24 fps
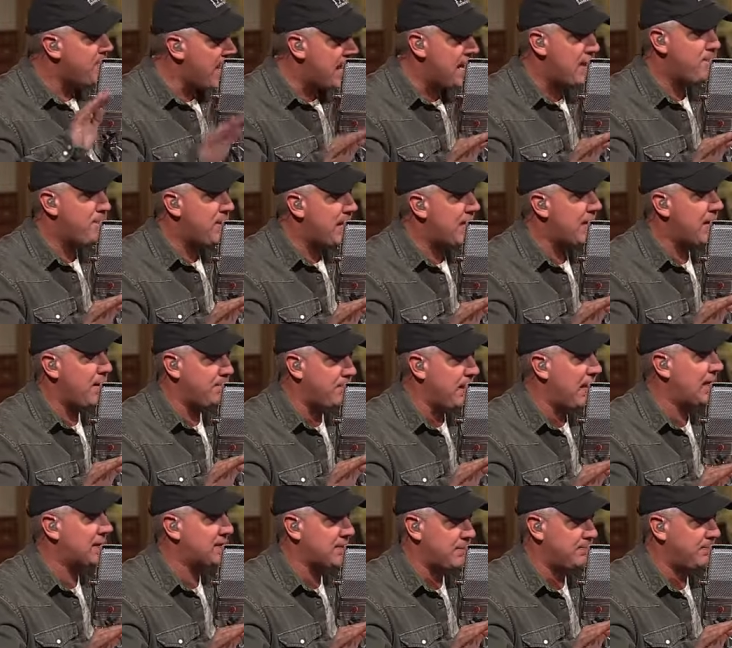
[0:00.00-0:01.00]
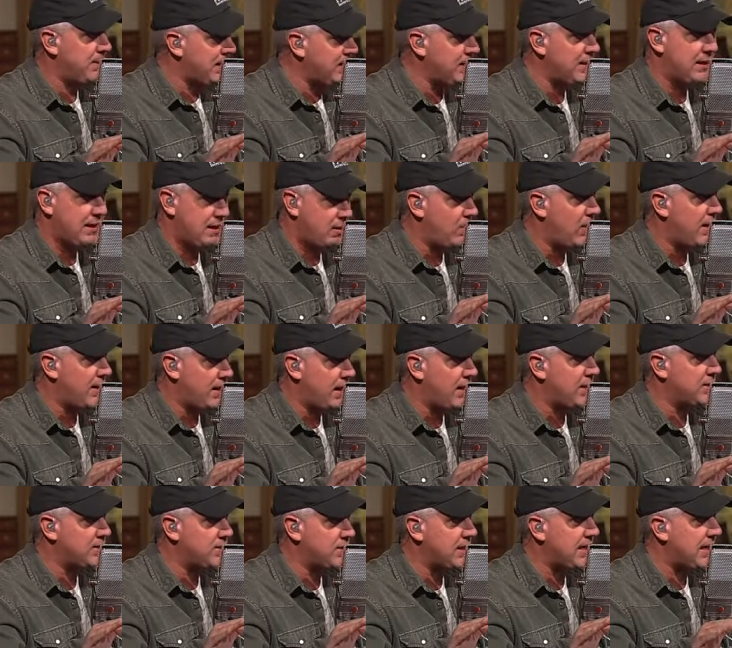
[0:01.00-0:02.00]
may be a possibility, quite
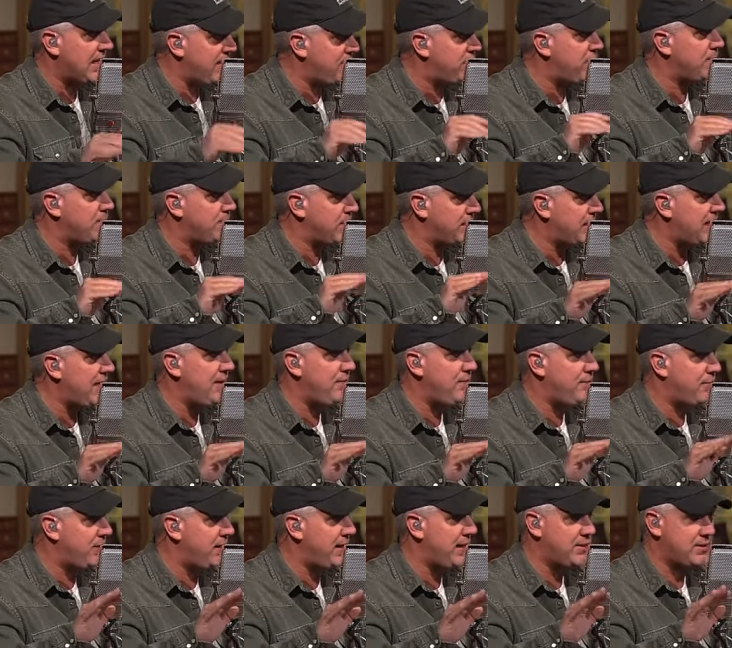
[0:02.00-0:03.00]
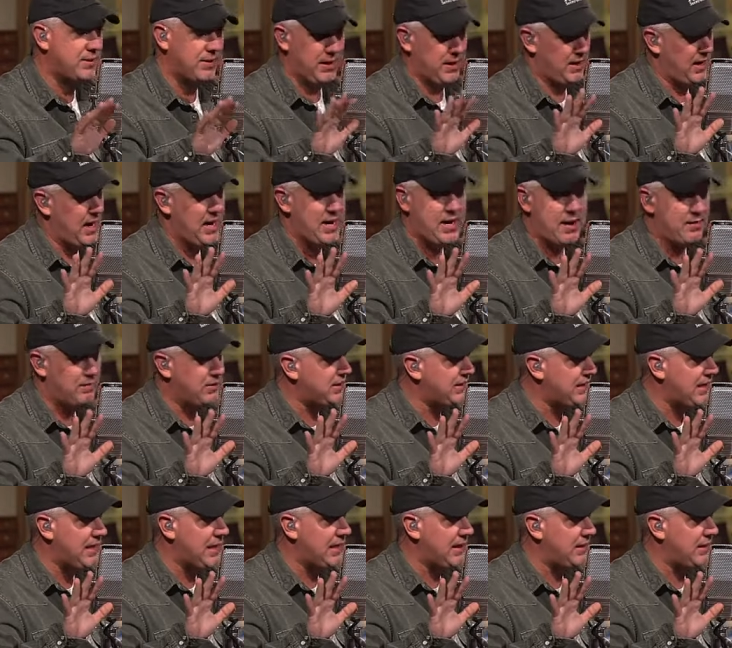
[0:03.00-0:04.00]
honestly, if you believe these, and I never
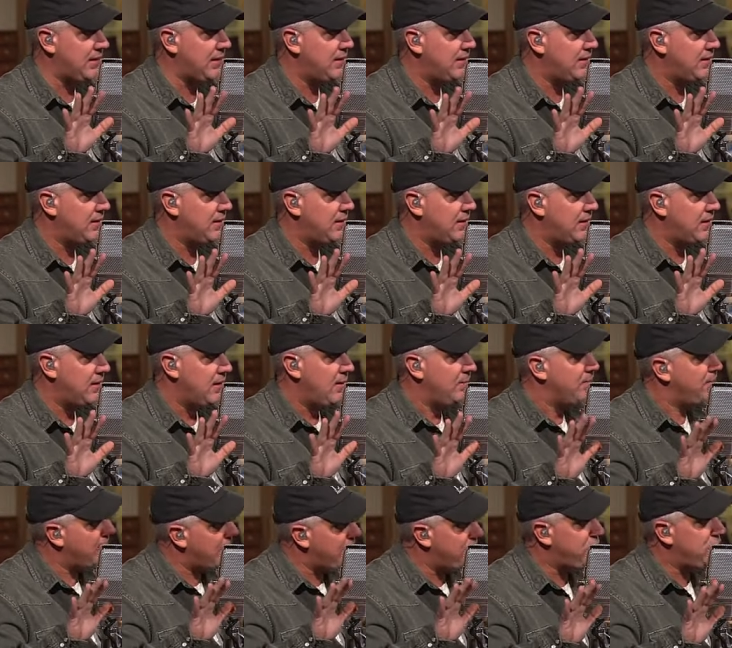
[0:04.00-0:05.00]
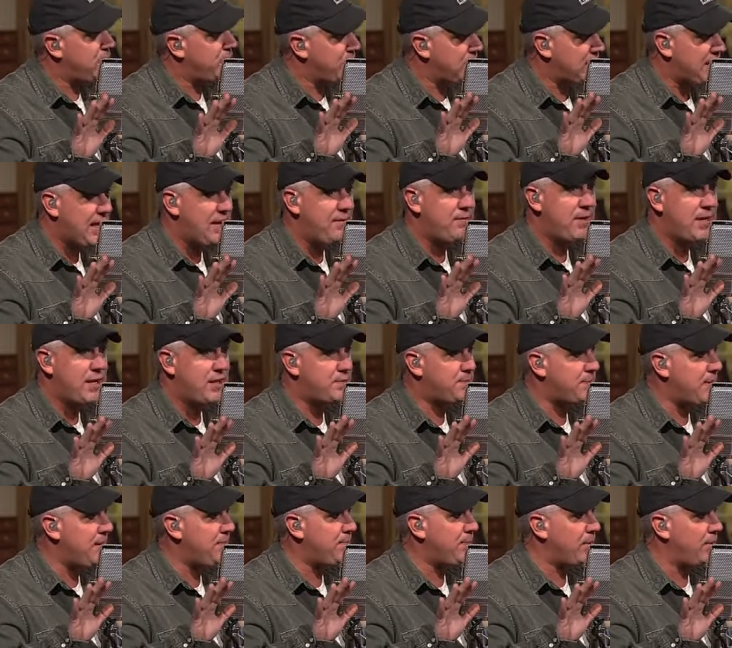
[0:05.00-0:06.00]
did. But if you believe
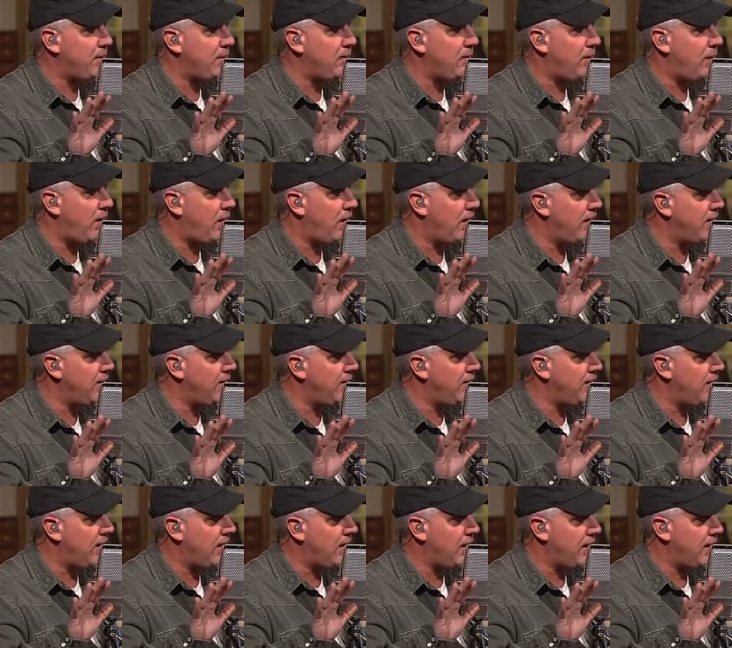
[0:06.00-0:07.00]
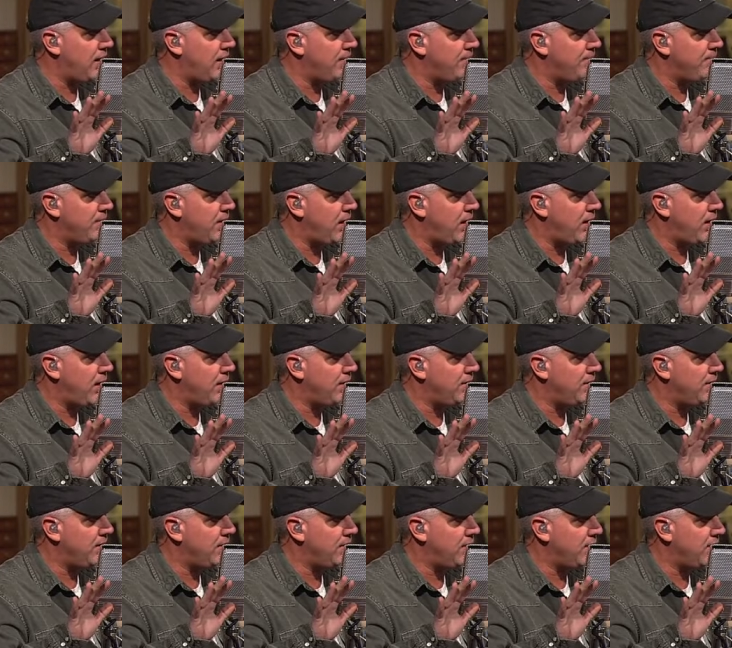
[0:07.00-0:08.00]
these people on um,
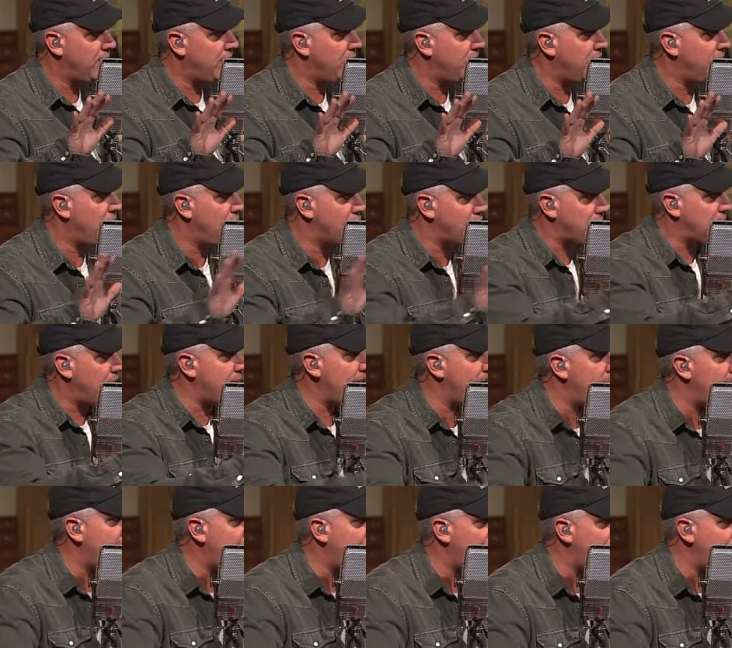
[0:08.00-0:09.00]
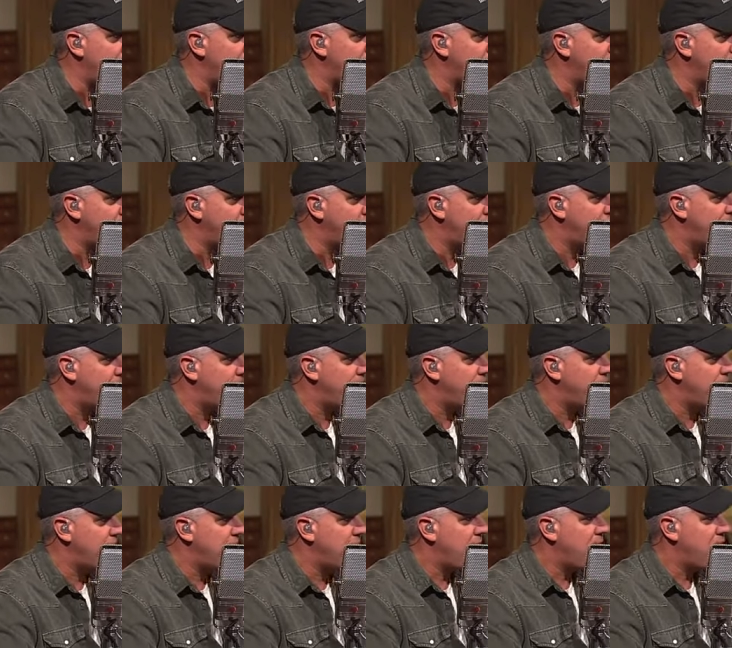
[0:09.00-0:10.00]
on uh, Osama bin Laden,
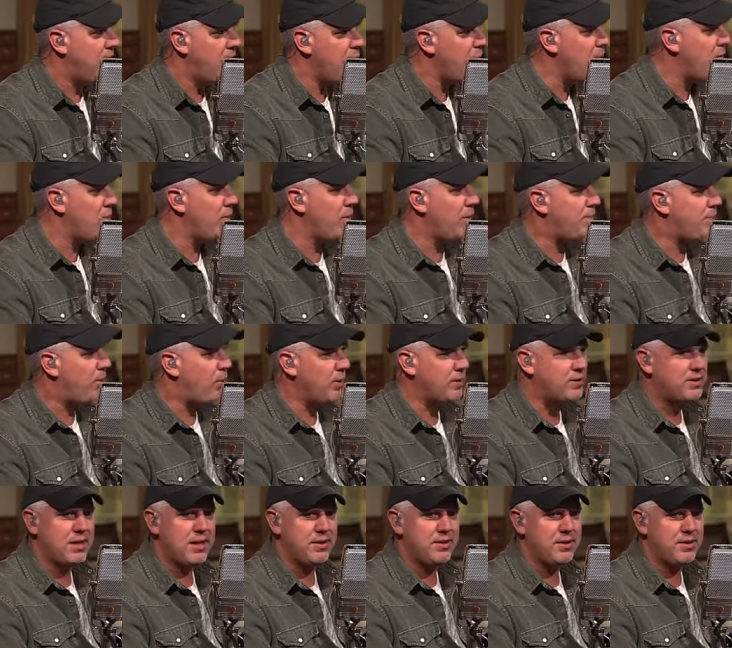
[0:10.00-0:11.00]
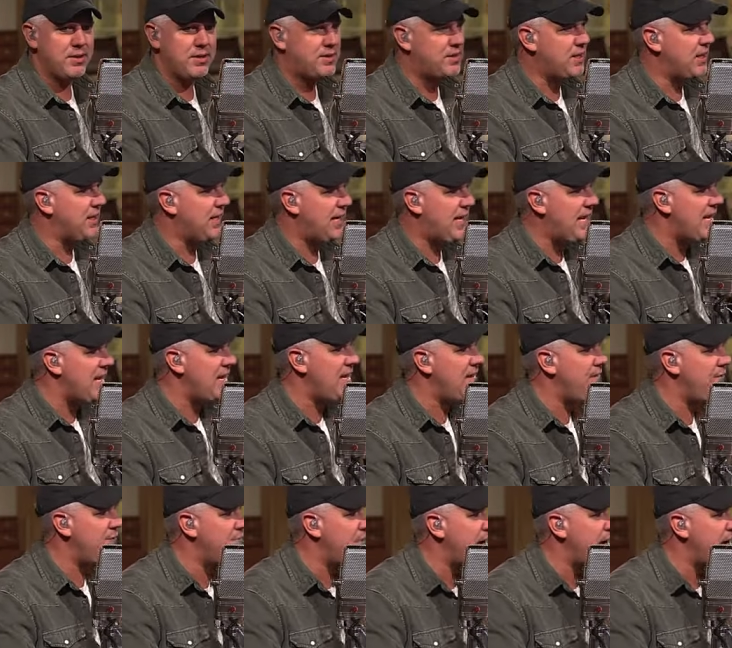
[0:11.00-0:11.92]
there were reports out there that said he didn't